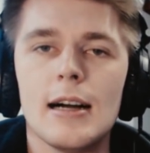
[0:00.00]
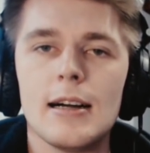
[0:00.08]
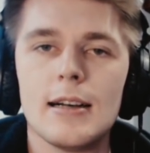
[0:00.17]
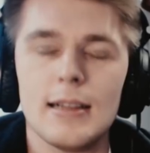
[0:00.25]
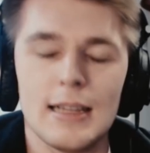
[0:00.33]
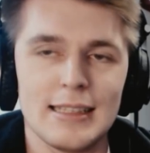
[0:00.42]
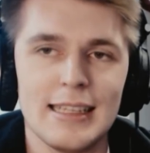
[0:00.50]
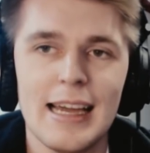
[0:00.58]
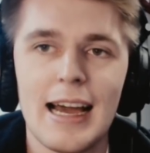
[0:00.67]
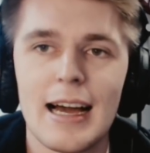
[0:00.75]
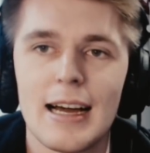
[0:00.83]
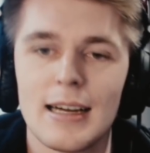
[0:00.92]
Let the
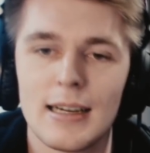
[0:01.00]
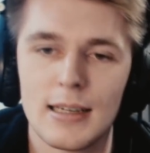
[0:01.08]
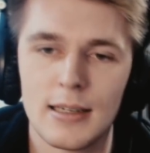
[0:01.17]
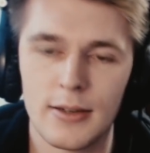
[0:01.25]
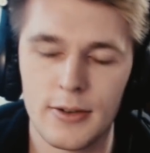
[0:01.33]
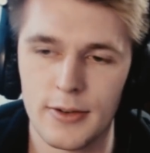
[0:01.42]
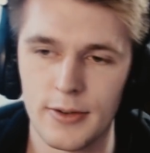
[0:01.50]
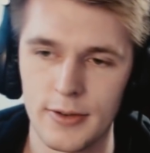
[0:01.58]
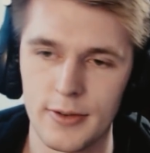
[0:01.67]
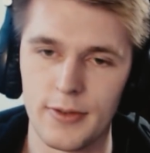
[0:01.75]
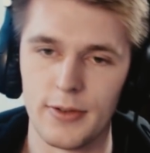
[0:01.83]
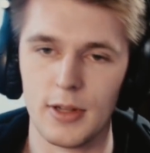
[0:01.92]
air
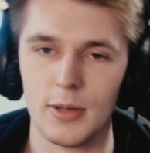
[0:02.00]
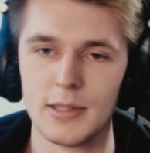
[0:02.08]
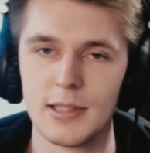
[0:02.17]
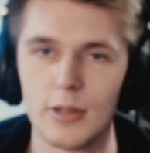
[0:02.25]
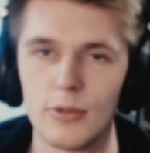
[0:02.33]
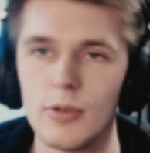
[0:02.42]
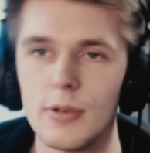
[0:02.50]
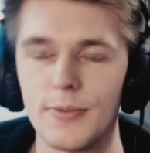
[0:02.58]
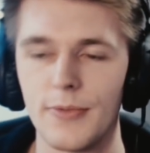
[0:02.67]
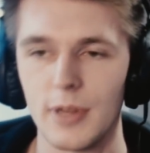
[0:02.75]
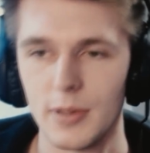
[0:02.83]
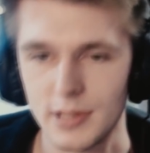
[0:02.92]
flow into your room,
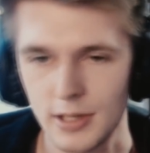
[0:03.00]
flow into your